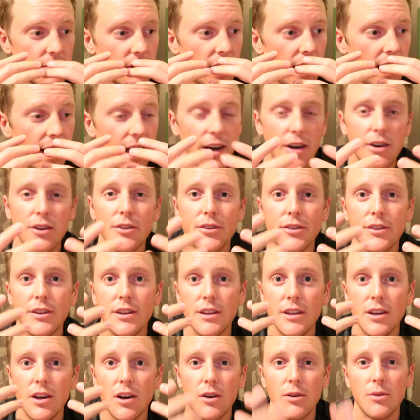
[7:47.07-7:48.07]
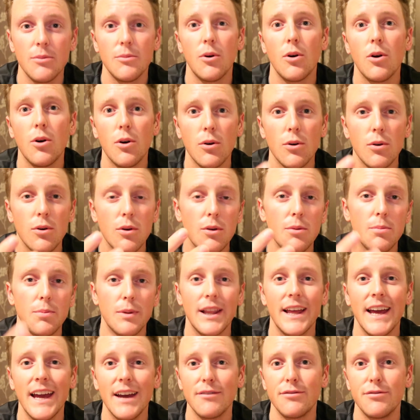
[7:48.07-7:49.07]
healthy whole
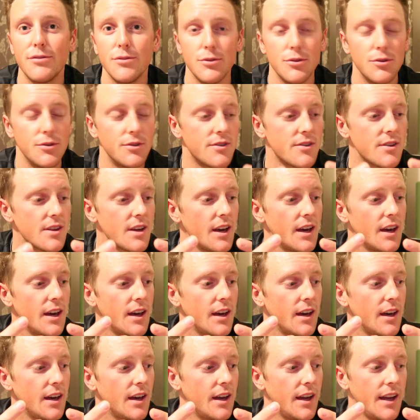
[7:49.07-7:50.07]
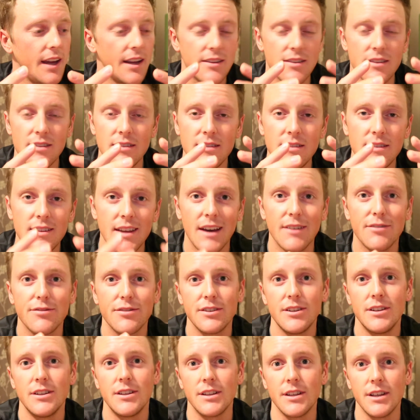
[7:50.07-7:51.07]
plant foods, it's
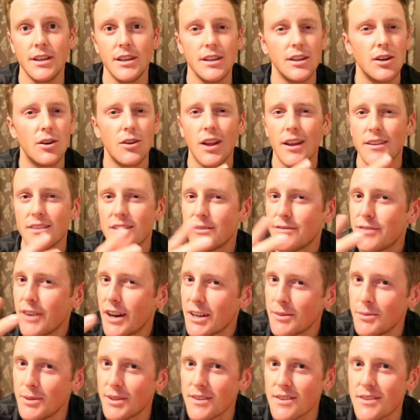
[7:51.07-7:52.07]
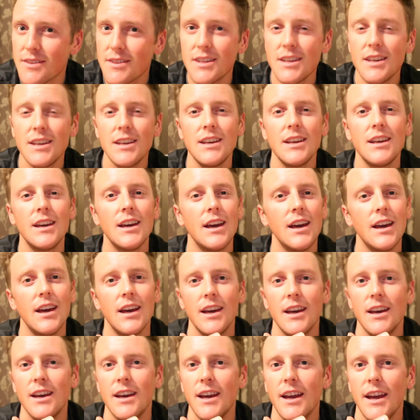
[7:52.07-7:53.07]
definitely, you know, lots of vitamin C.
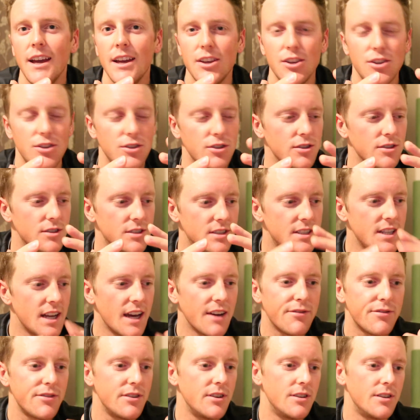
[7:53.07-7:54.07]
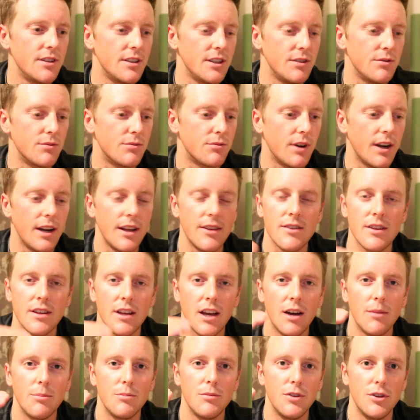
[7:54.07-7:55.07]
You're definitely
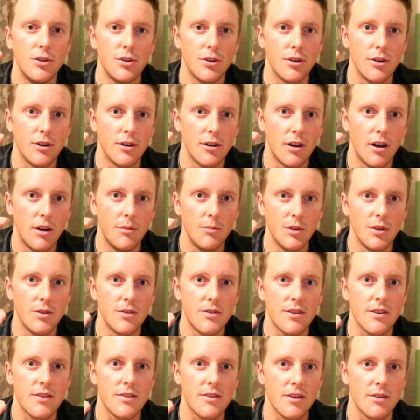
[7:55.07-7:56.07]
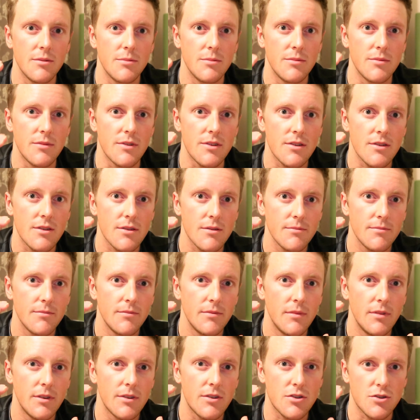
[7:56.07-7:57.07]
raising up your immune system's
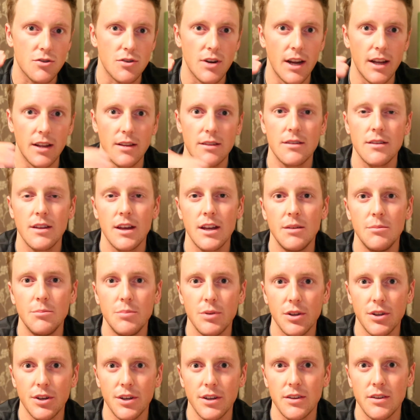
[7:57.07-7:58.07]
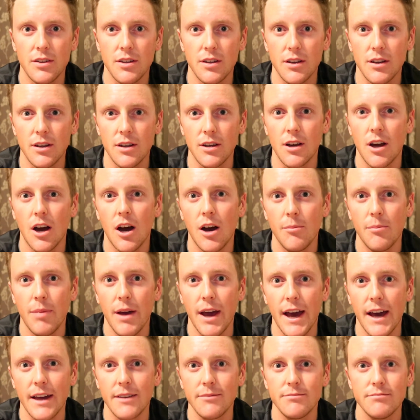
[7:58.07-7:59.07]
strength and ability to
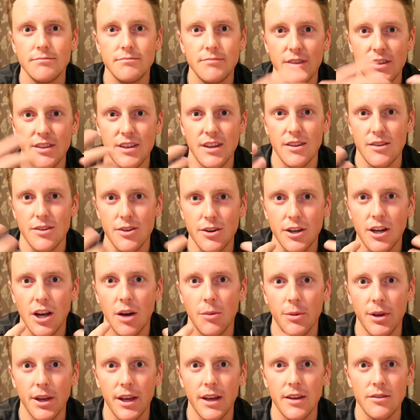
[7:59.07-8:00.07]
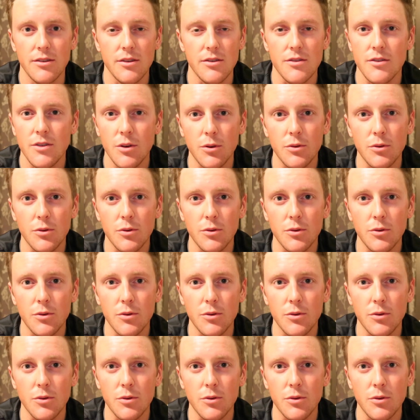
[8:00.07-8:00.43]
combat things that are coming in. There's